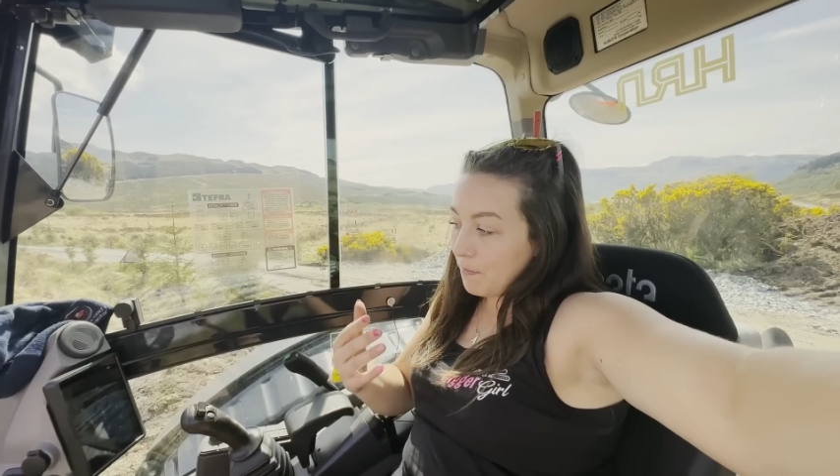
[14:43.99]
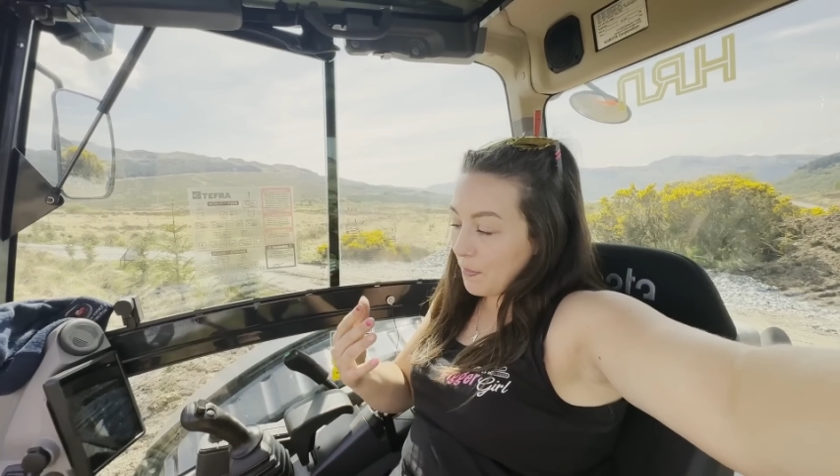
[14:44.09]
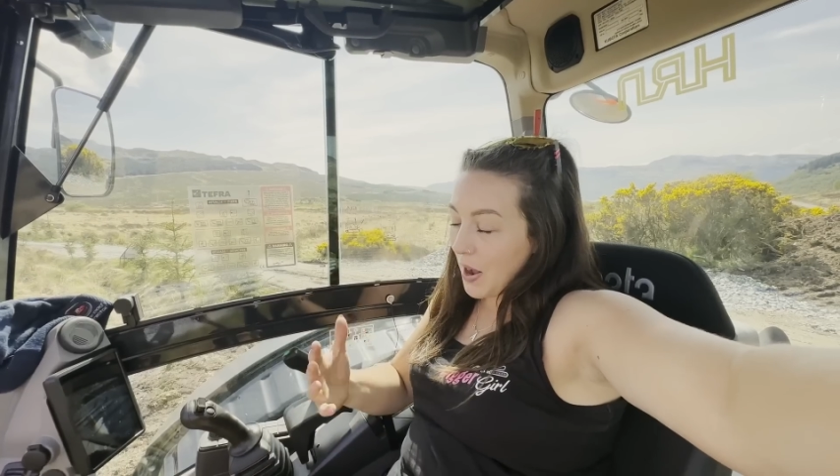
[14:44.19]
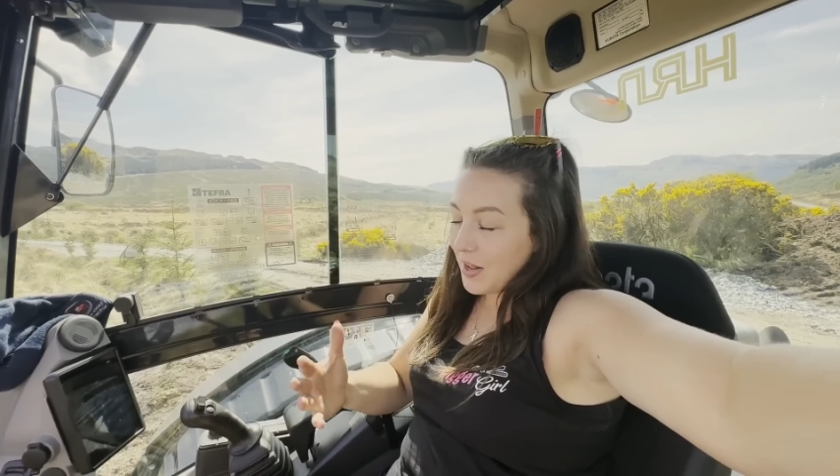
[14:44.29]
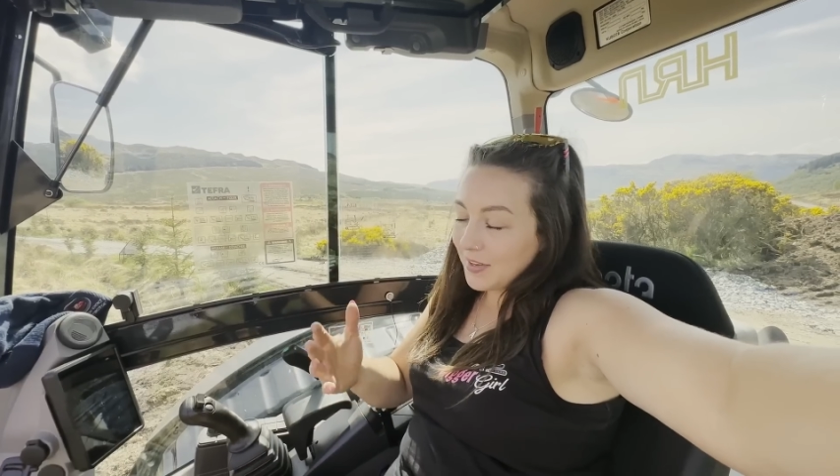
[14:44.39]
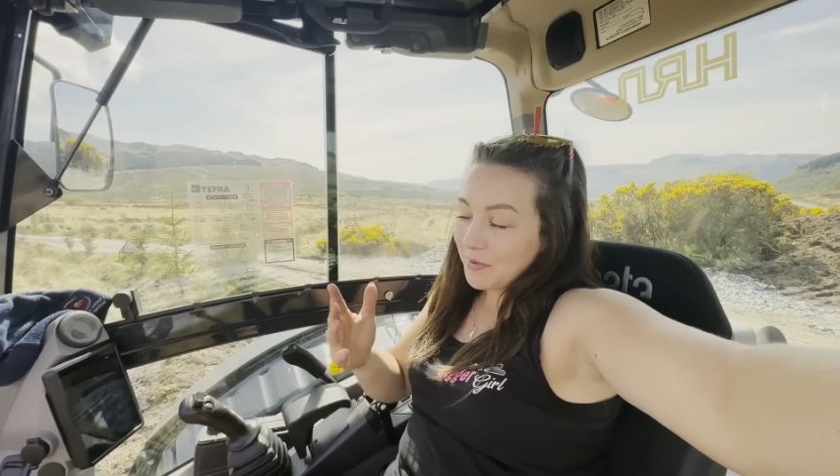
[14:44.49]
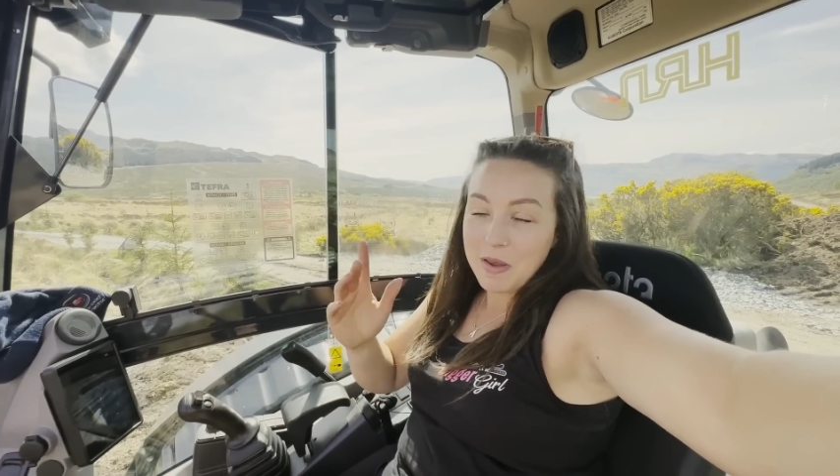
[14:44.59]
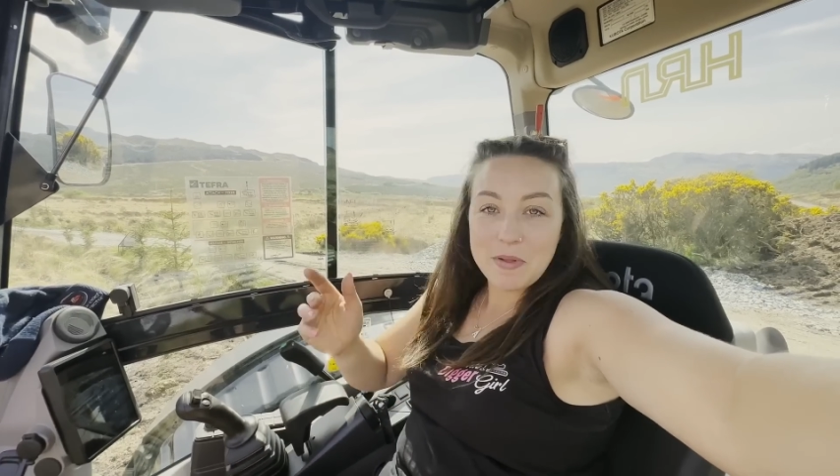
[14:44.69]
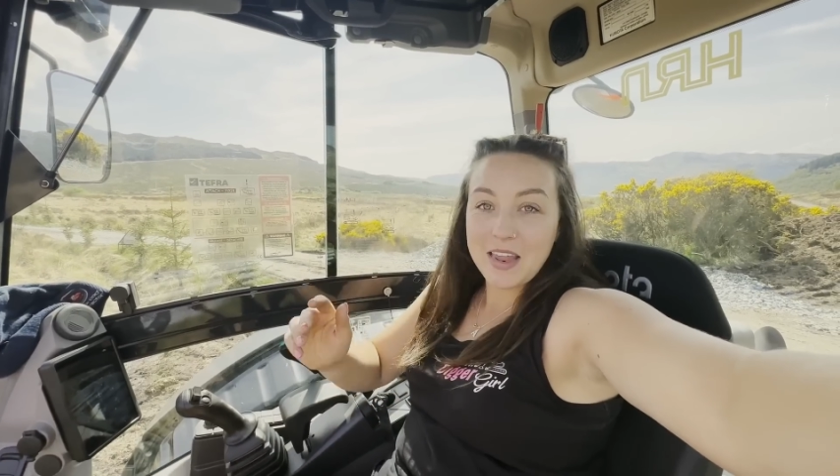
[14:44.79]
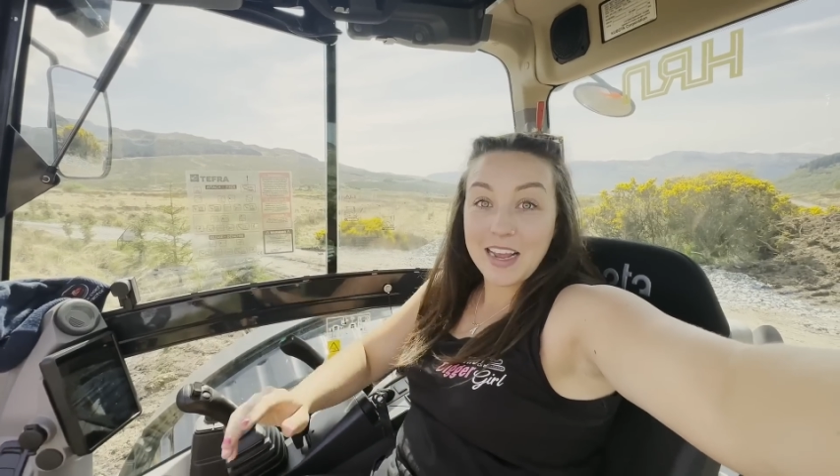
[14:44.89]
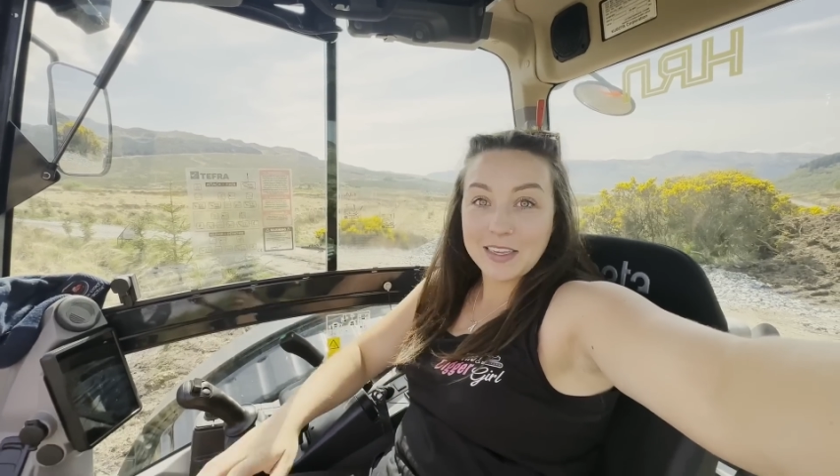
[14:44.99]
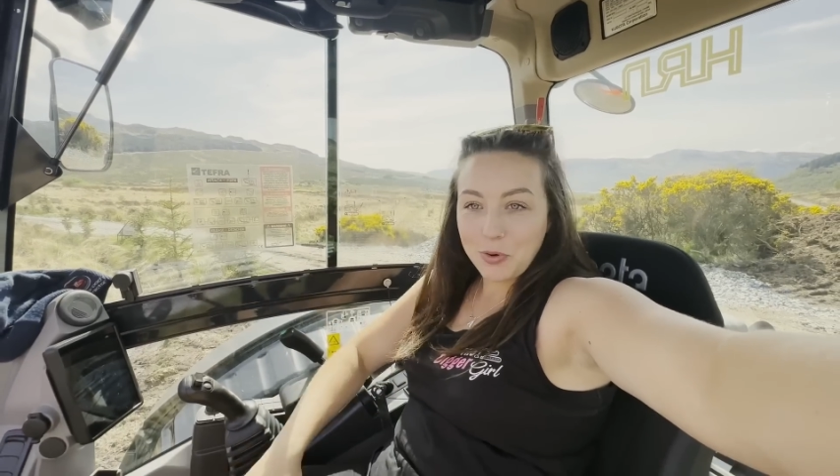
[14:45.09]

But maybe the next